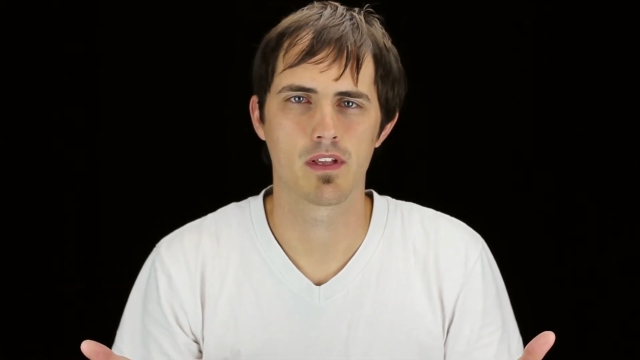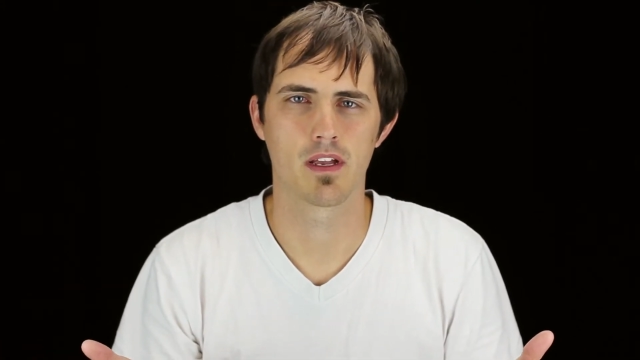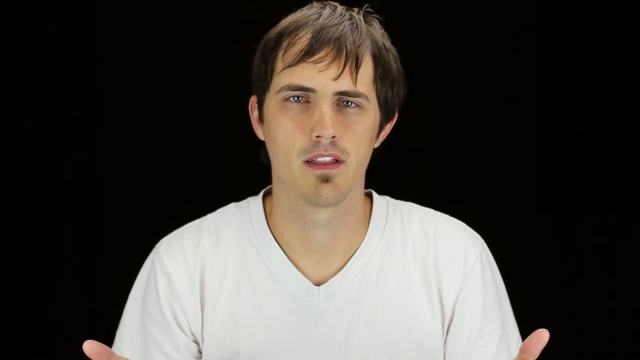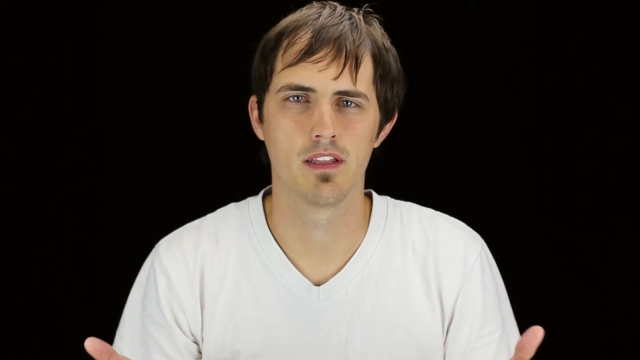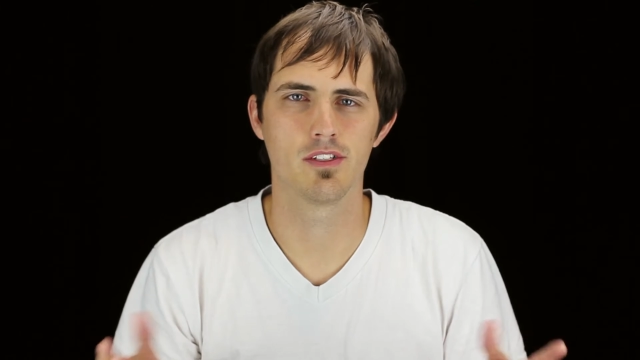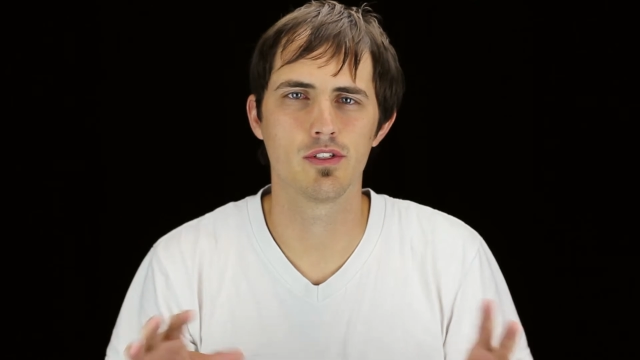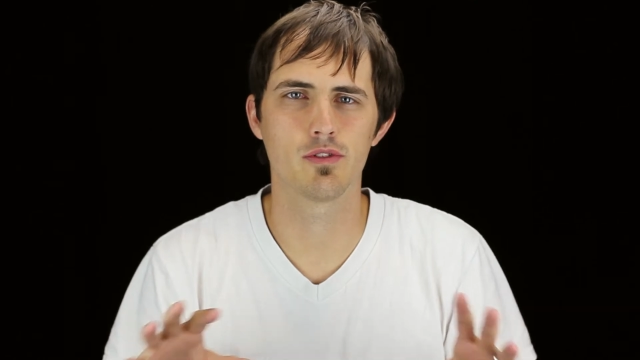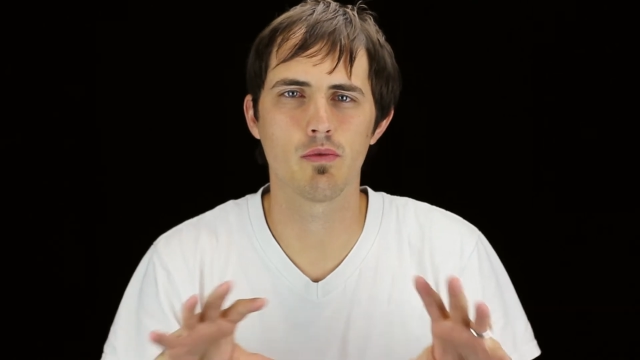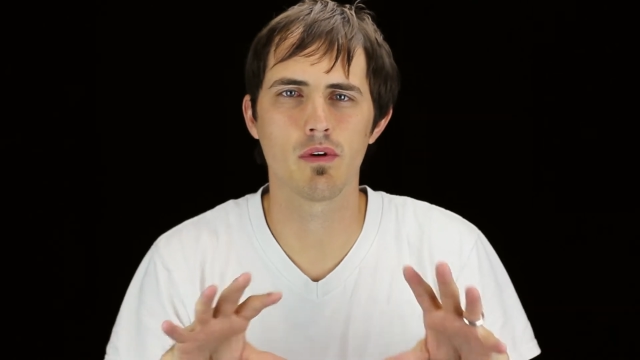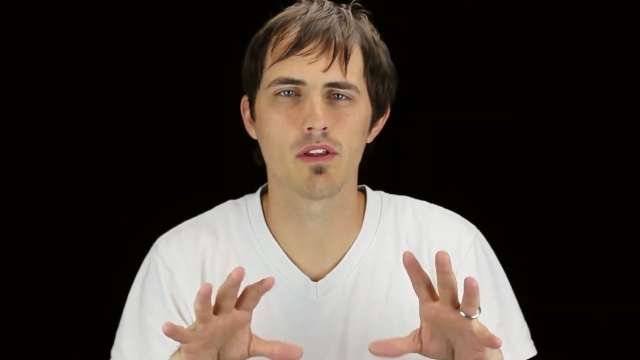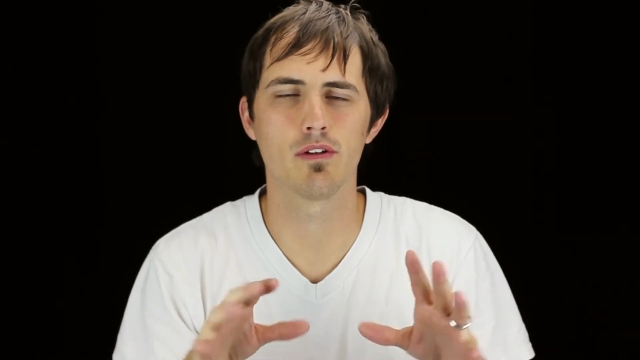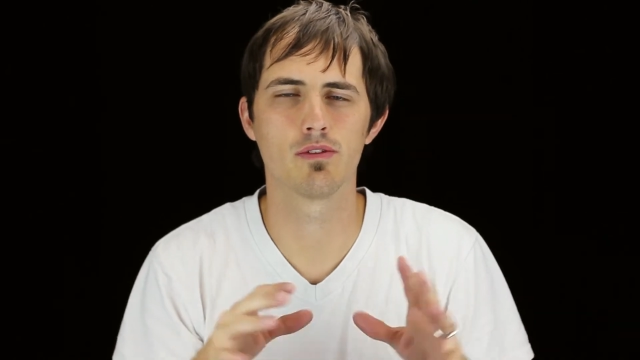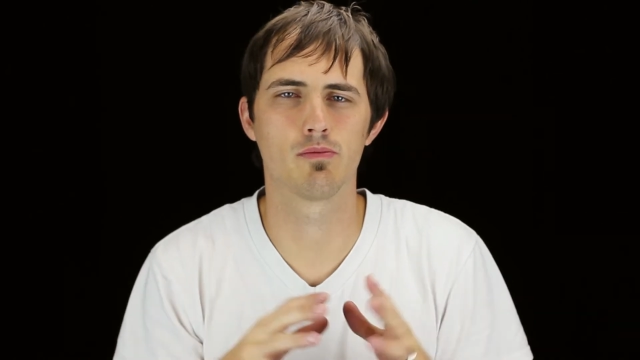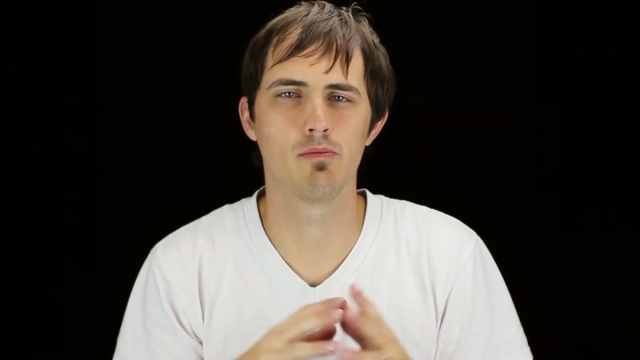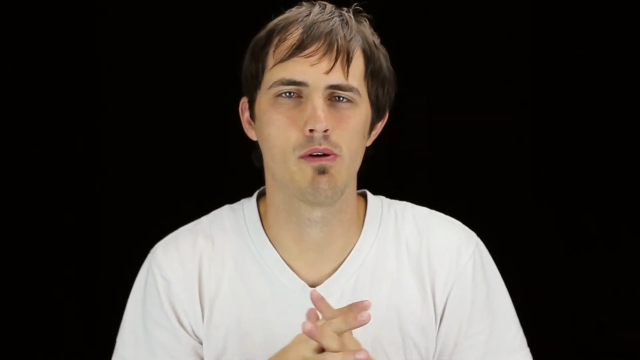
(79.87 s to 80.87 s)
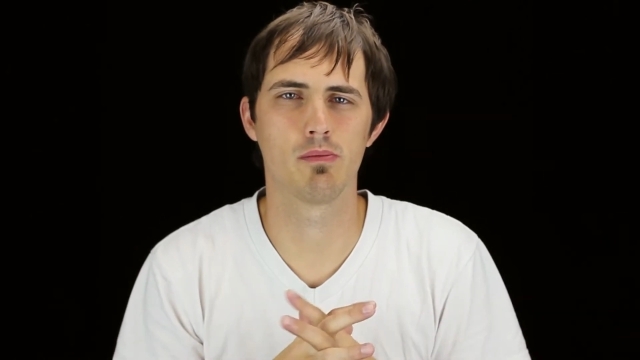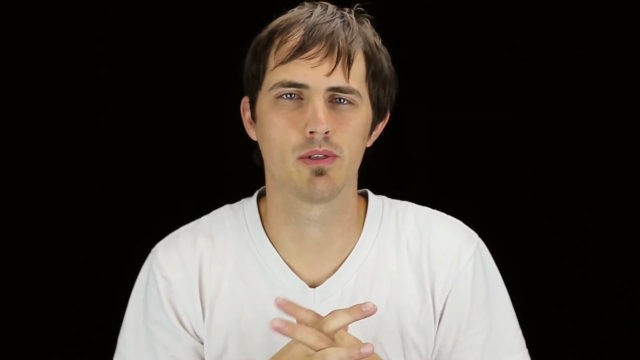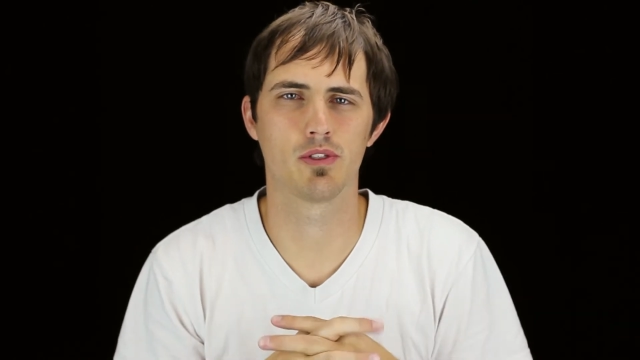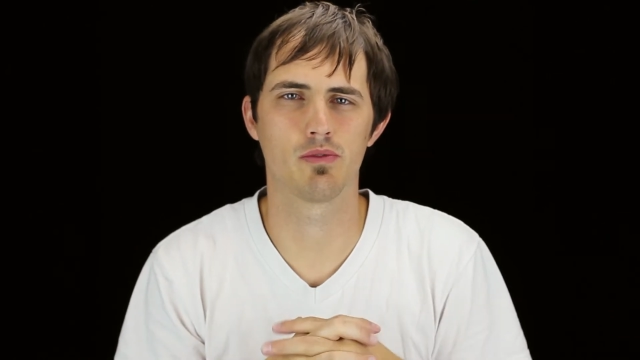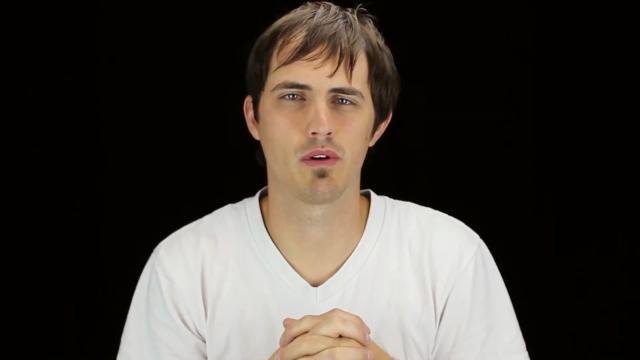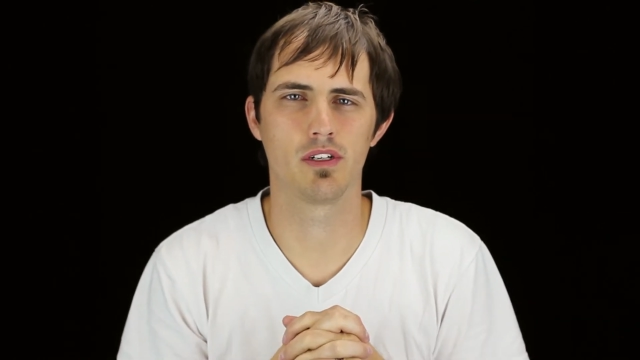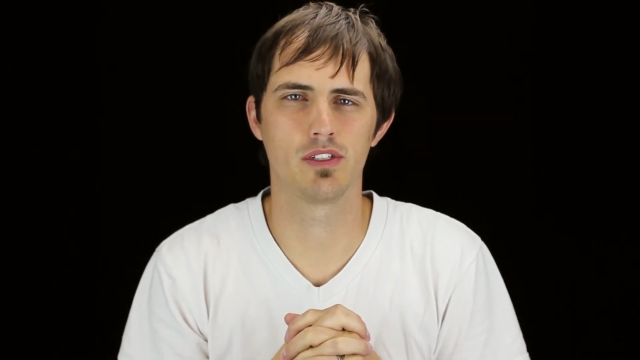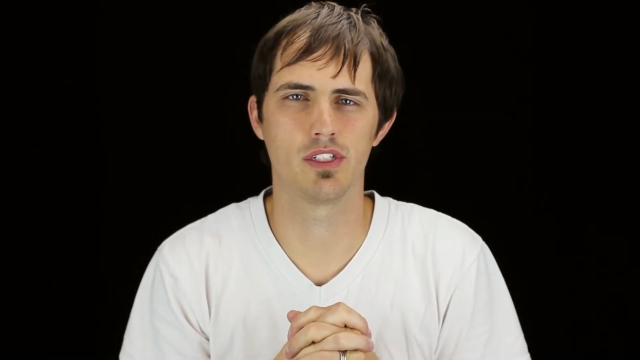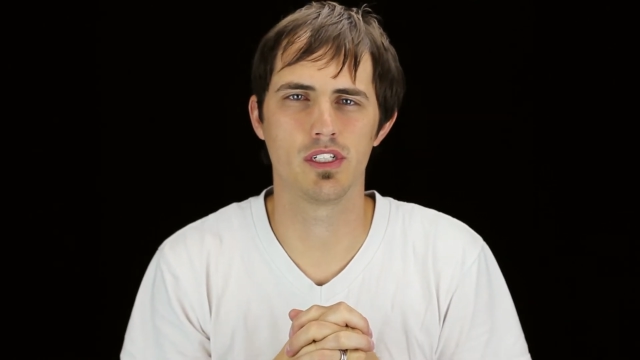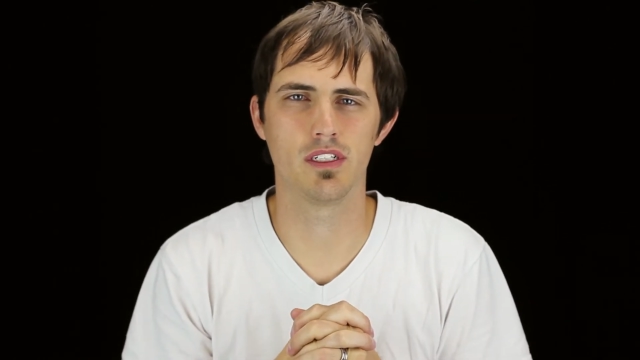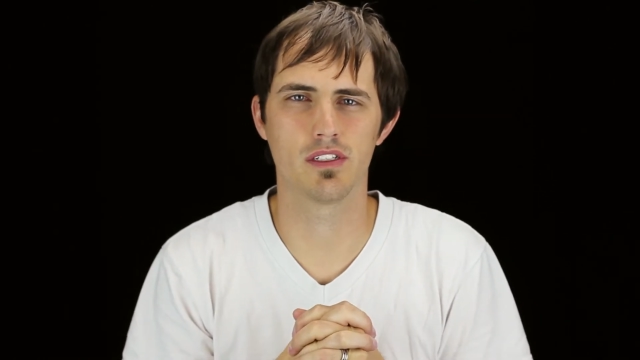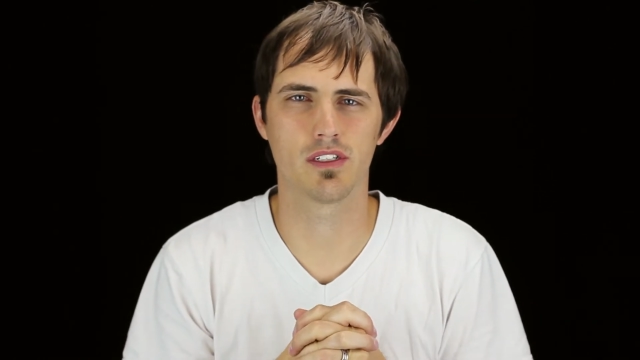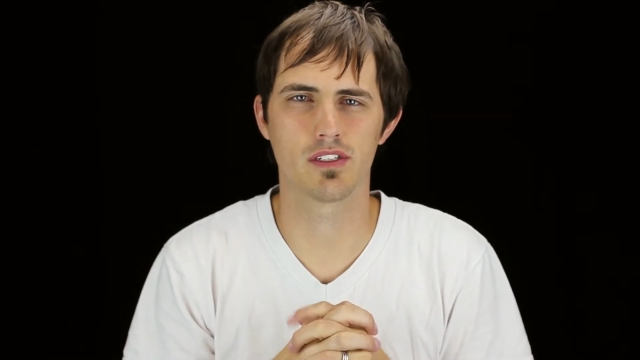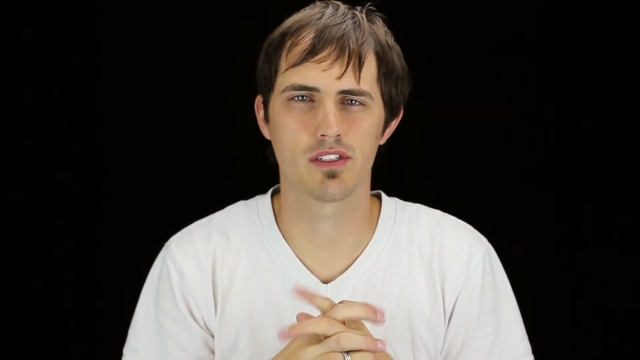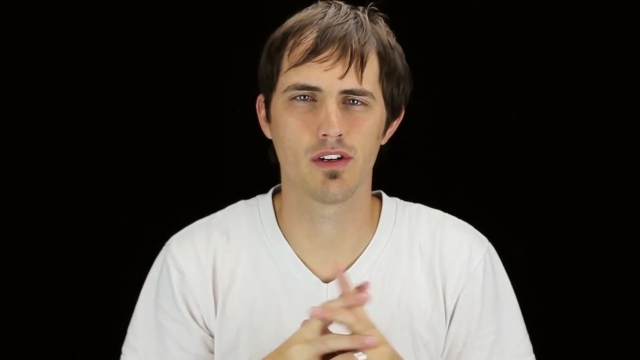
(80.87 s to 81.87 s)
And this is one of those moments where
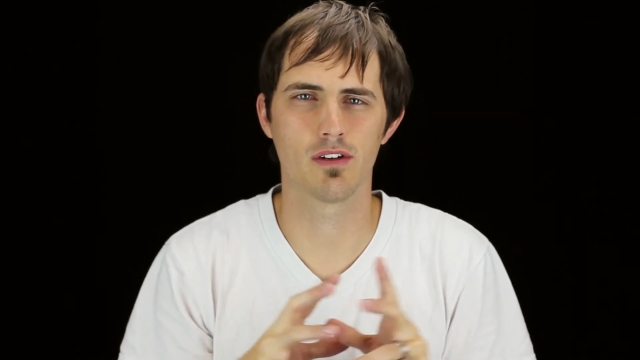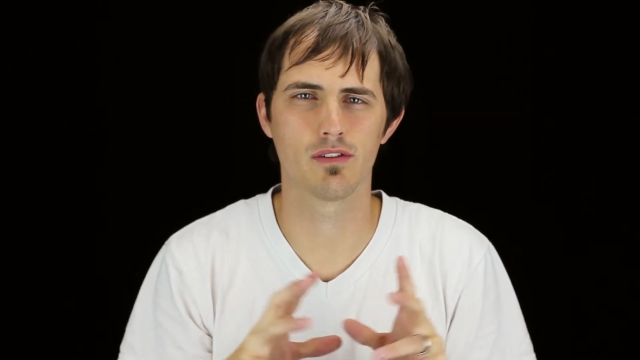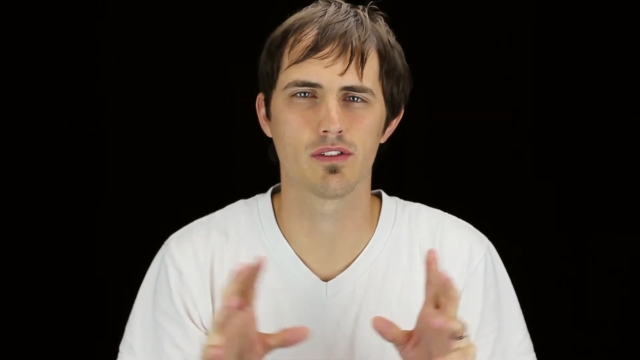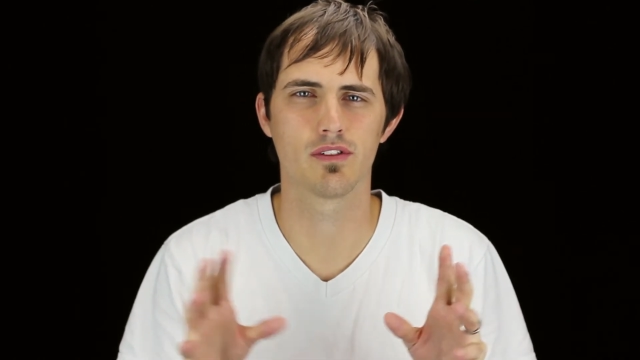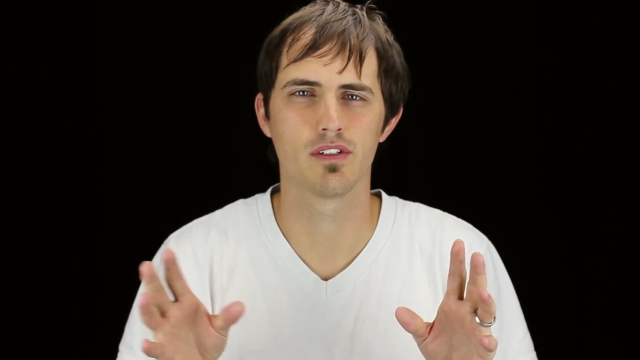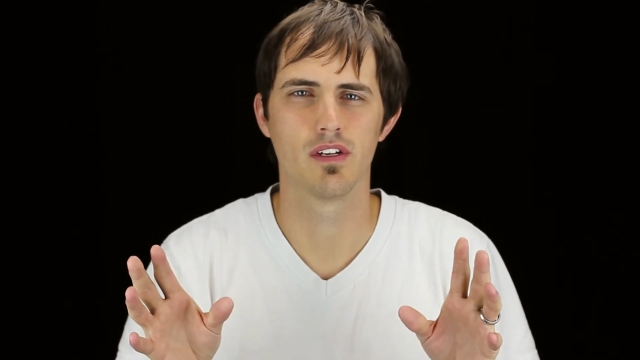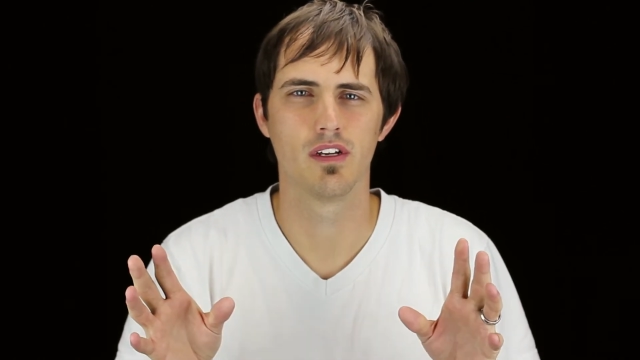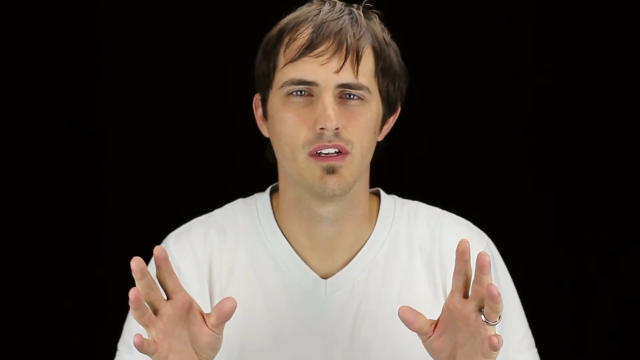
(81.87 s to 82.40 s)
Jesus goes,